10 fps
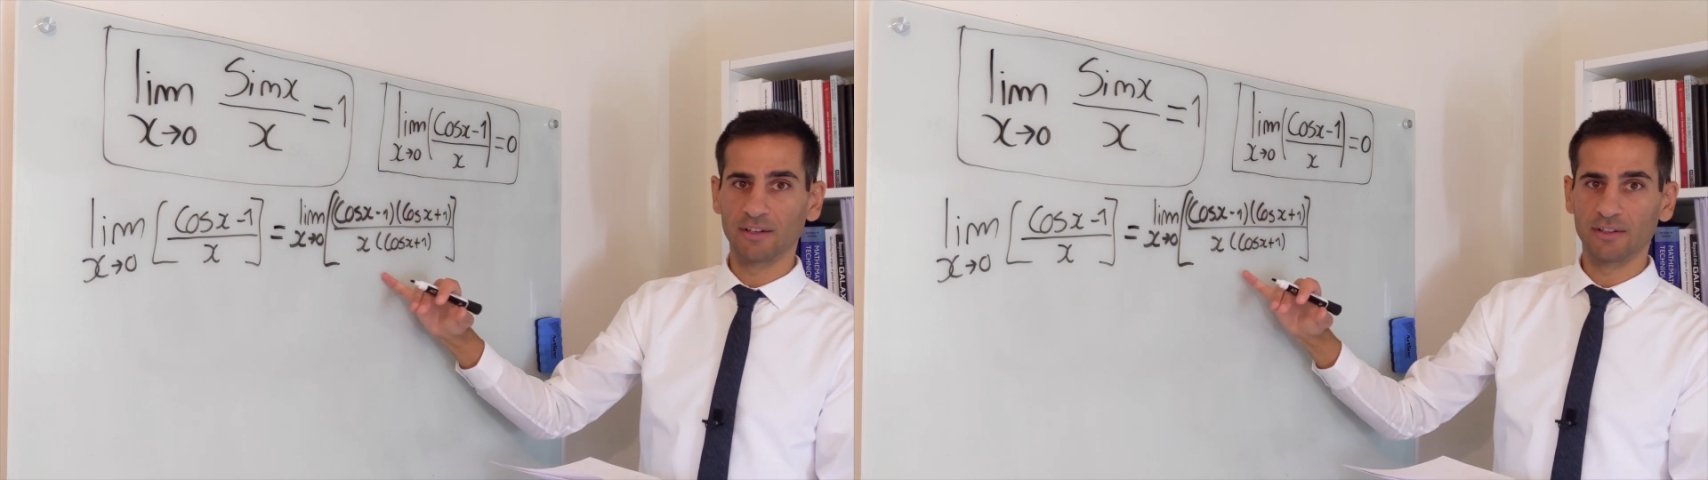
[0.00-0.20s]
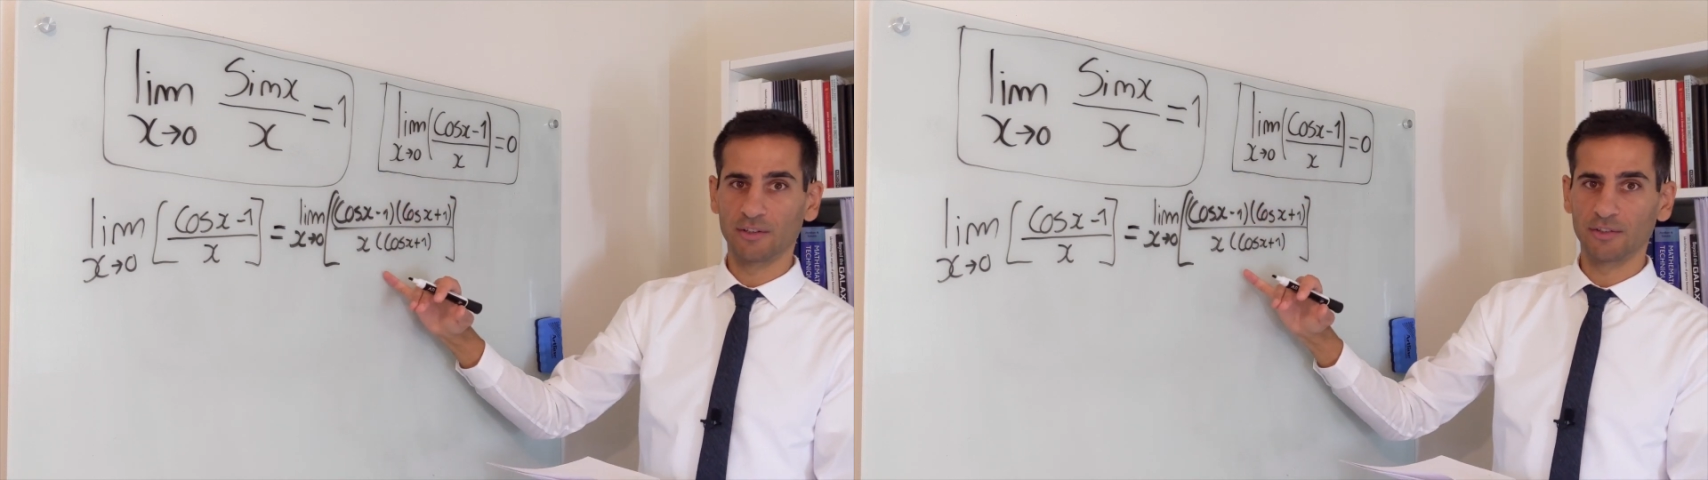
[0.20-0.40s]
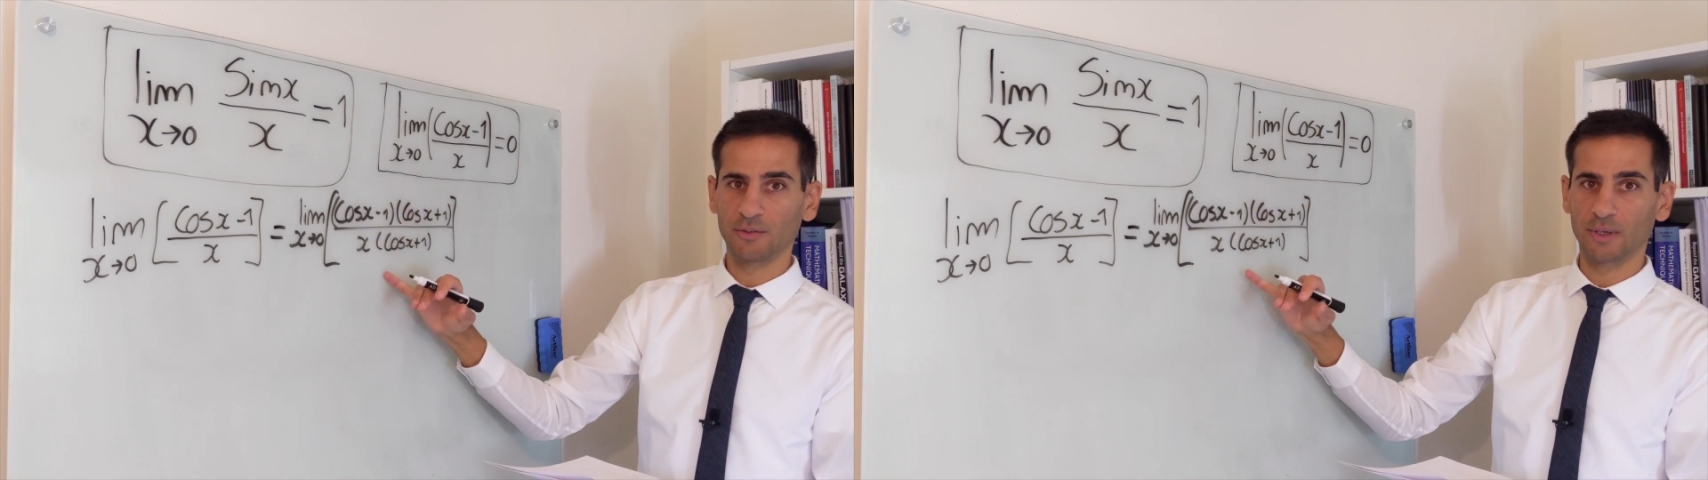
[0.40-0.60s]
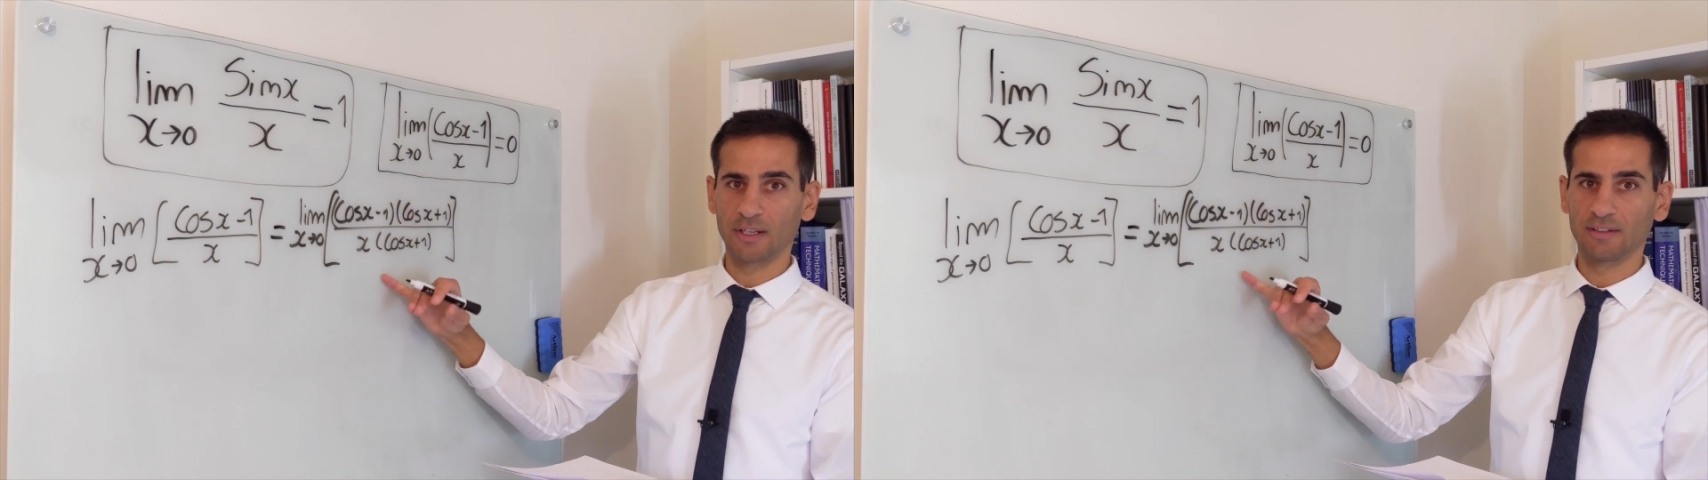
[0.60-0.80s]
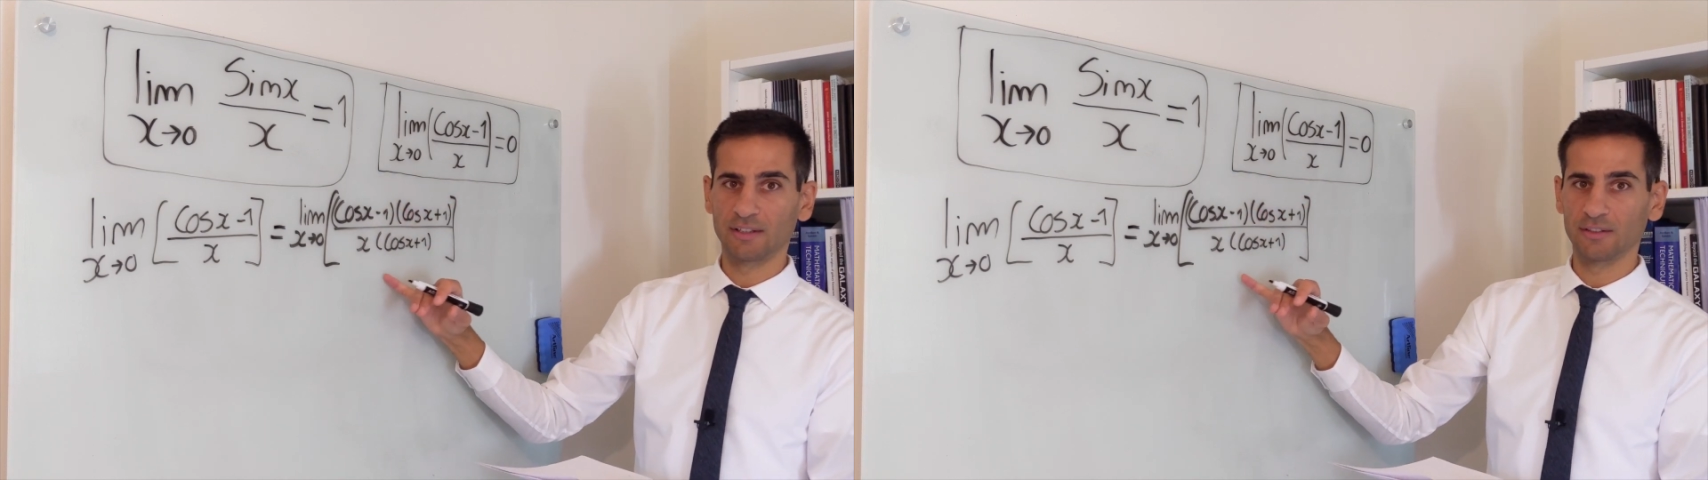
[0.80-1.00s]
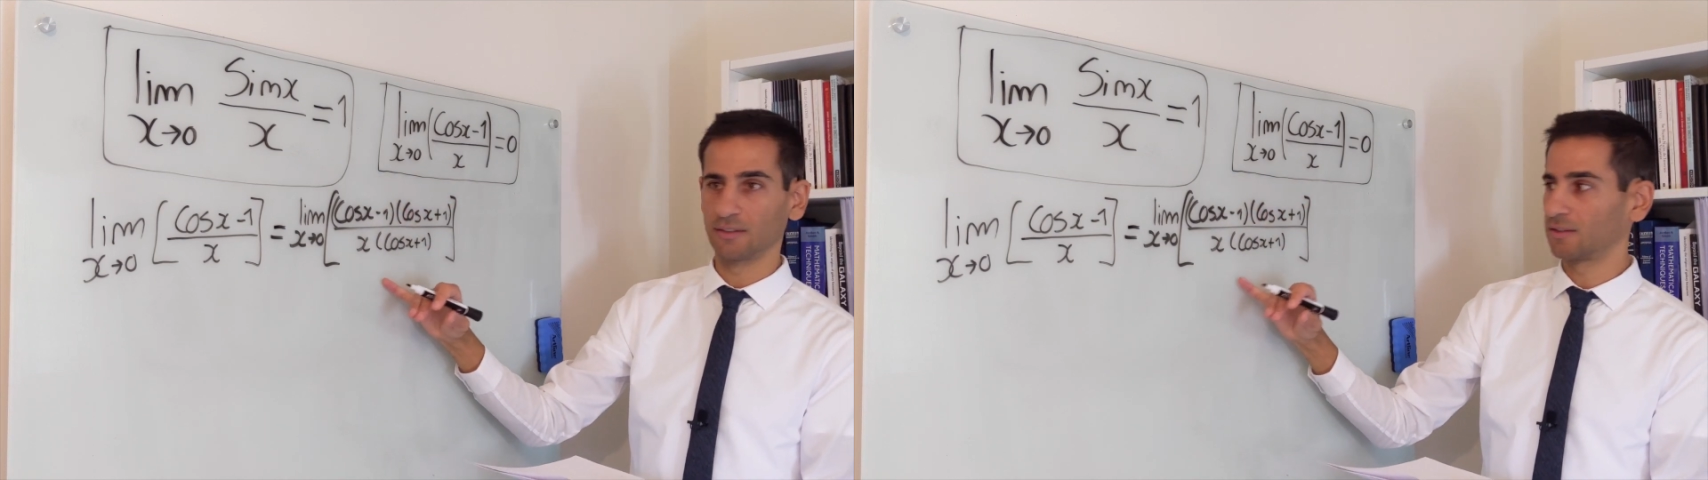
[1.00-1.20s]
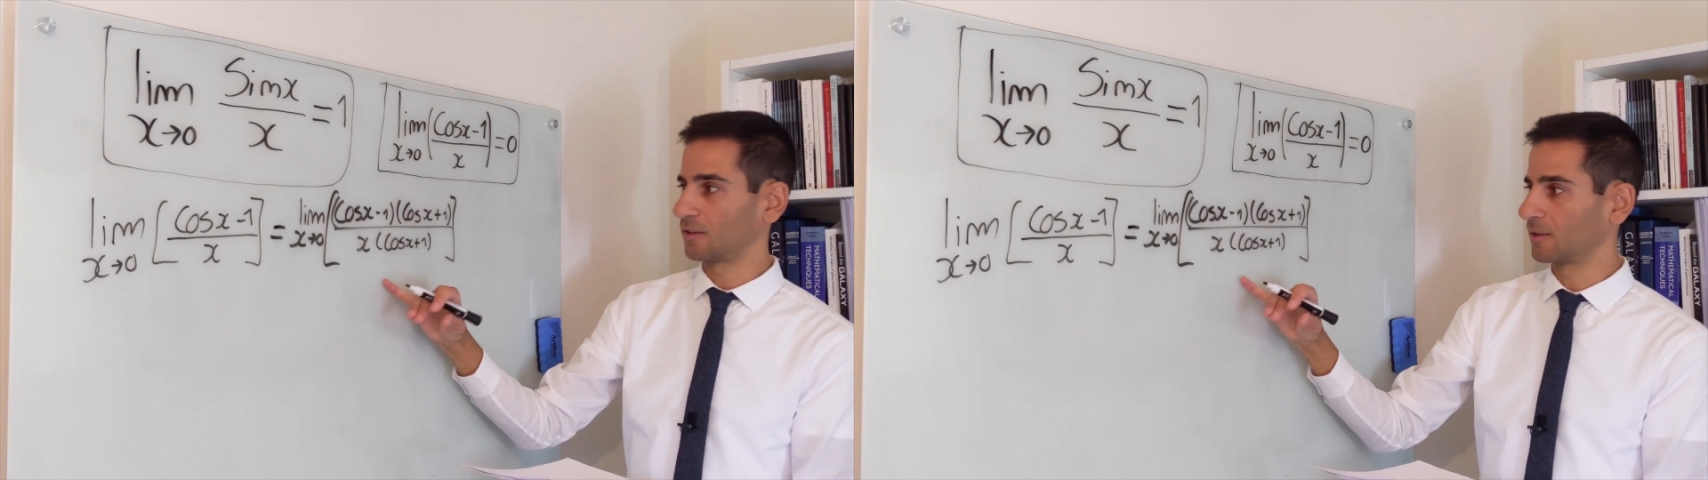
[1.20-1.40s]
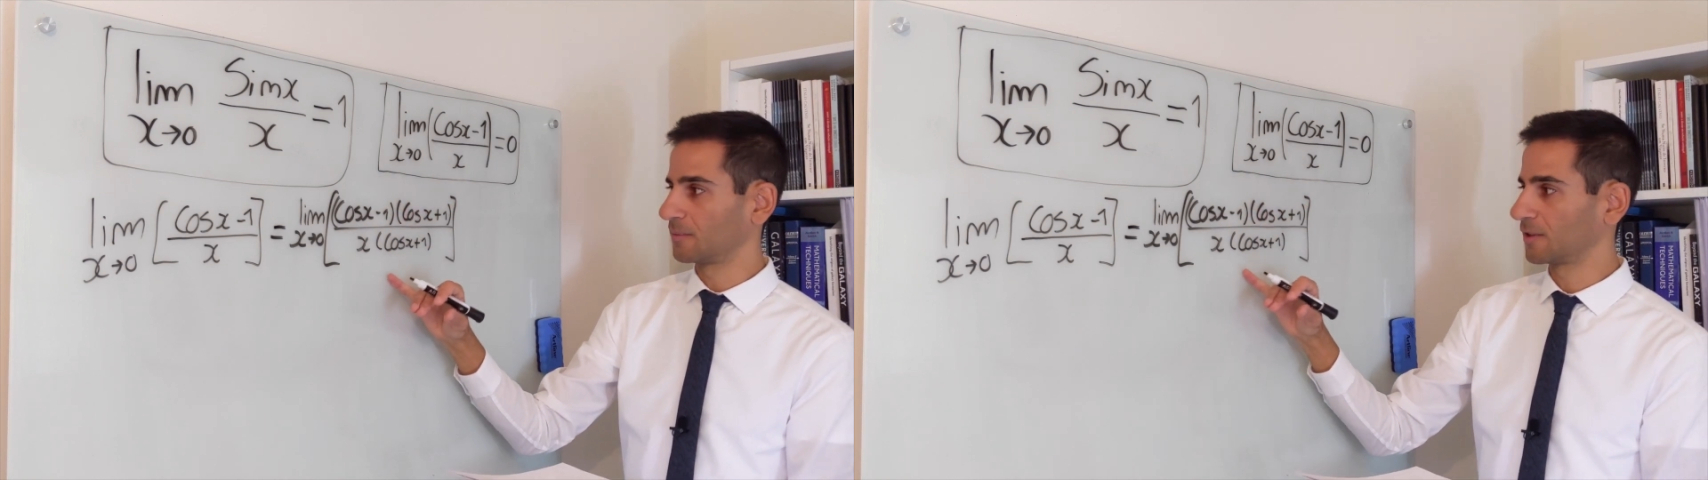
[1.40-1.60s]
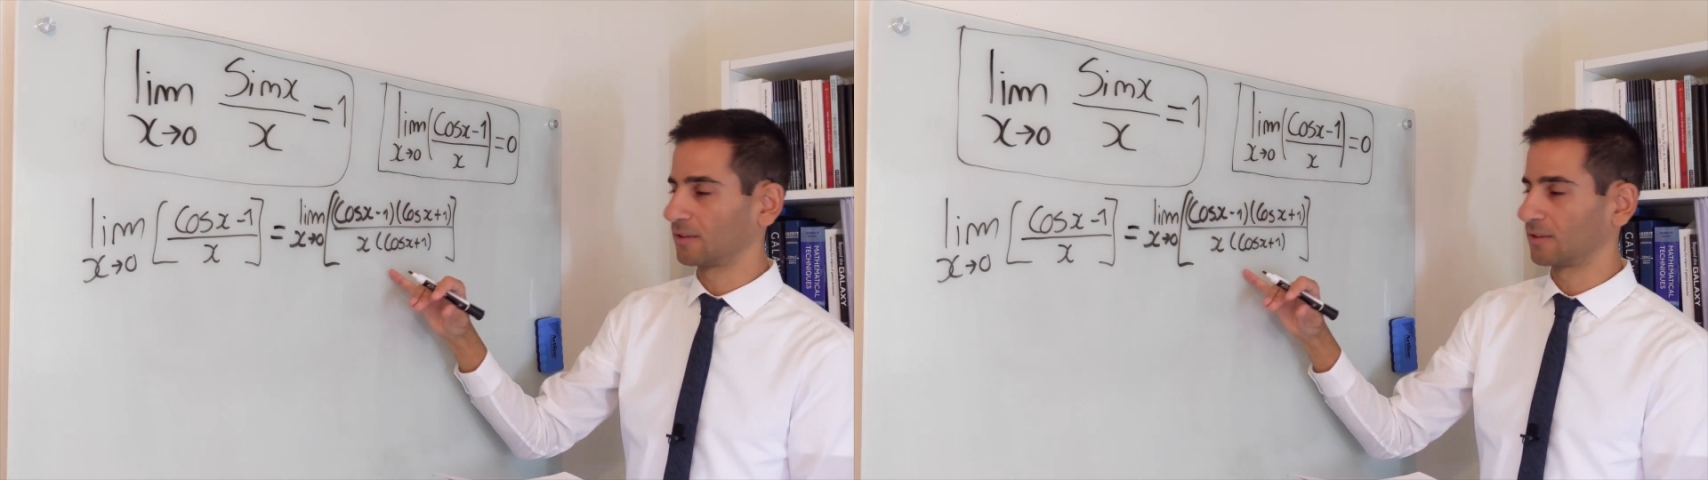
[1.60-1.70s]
don't do anything to the terms